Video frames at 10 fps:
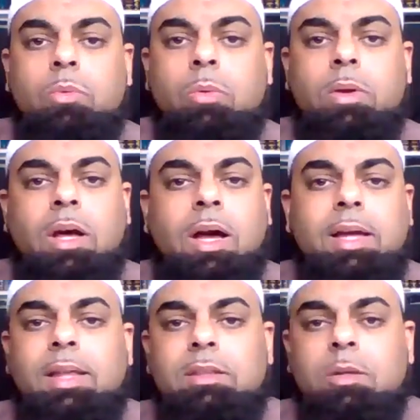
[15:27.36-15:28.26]
You want to
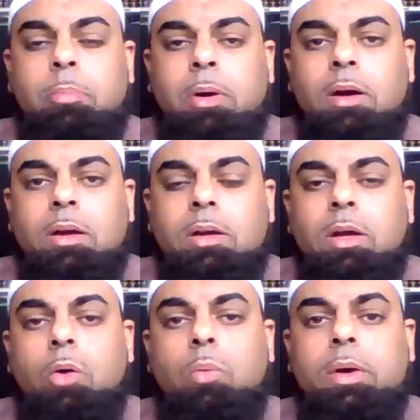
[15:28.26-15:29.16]
highlight the part
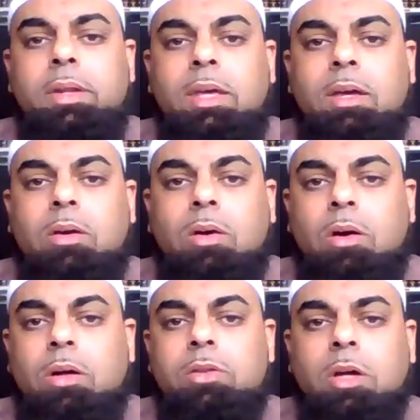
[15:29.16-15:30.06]
when he
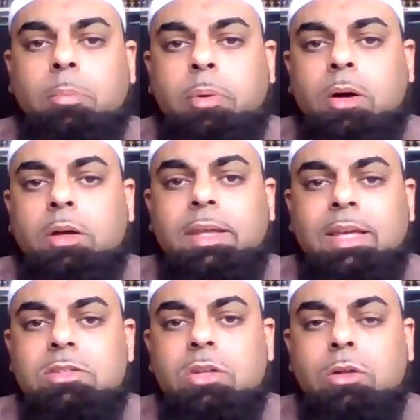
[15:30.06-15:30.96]
called upon
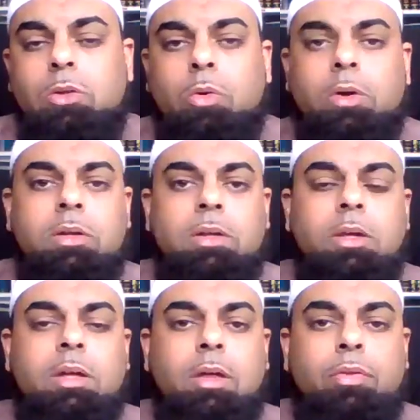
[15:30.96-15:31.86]
his Lord
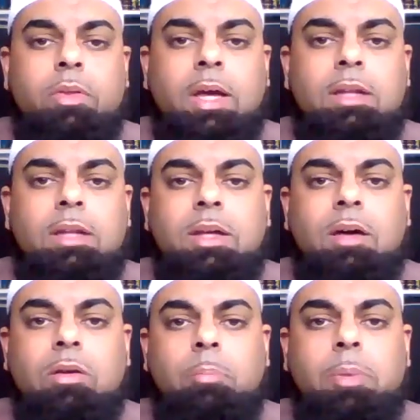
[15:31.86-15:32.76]

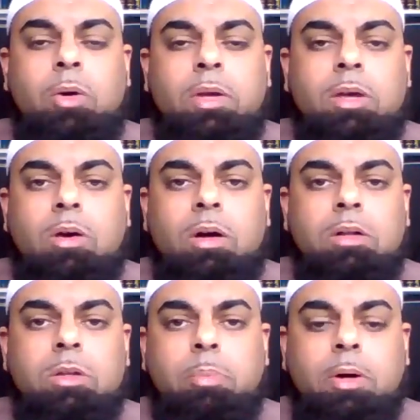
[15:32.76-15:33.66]
idnada Rabba, He
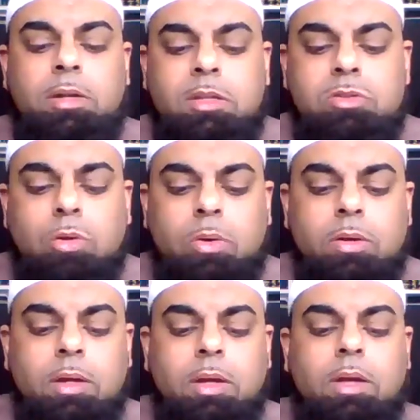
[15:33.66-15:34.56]
called upon his
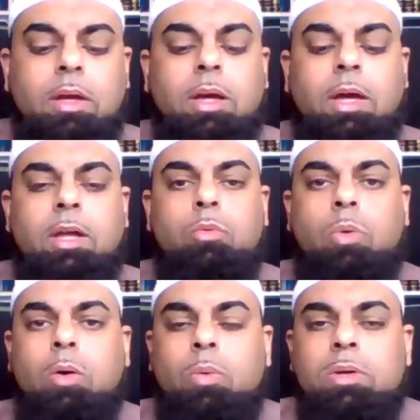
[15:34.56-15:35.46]
Lord. And
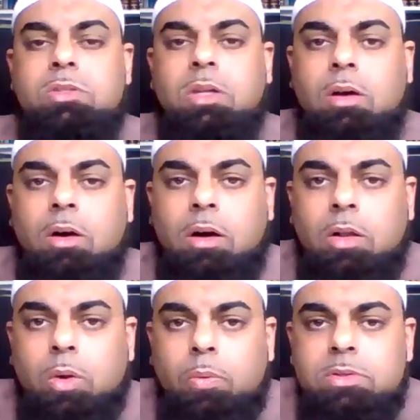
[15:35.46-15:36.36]
what was the
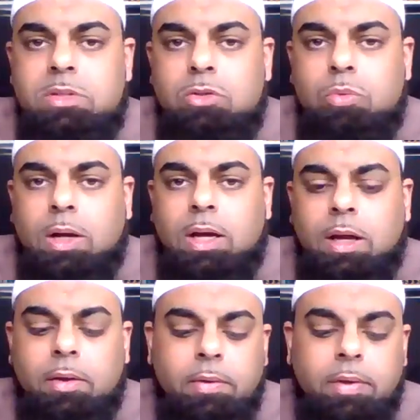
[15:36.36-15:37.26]
call? What was the
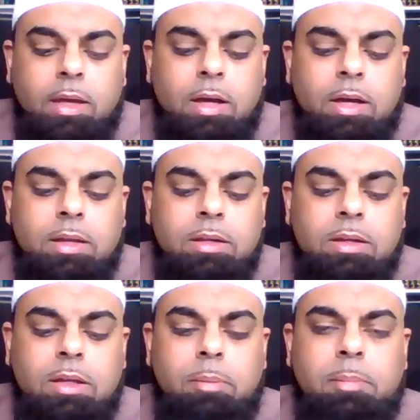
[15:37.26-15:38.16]
dua?
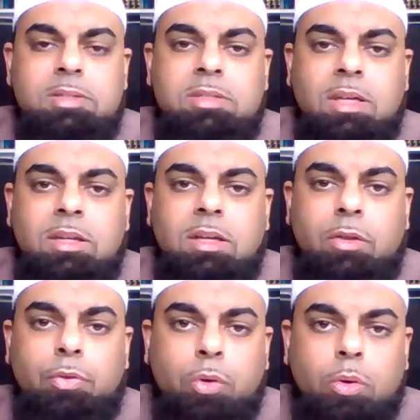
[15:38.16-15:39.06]
Anni masani
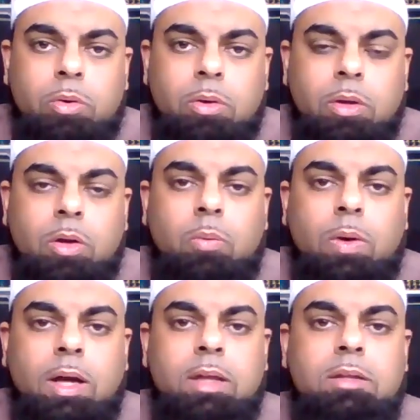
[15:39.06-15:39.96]
dur
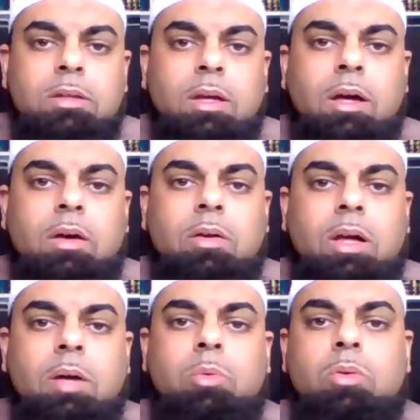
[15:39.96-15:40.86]
wa anta
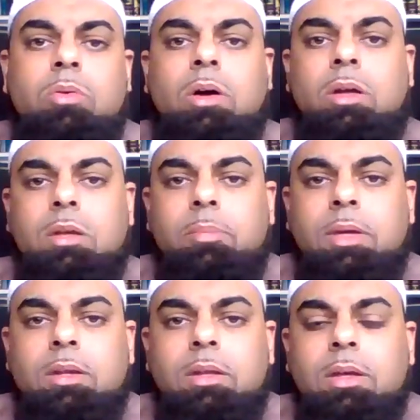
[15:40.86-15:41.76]
arhamur
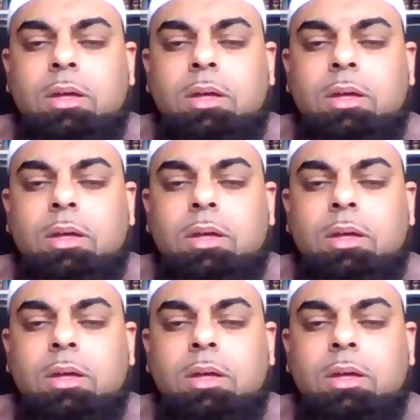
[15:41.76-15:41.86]
rahimin.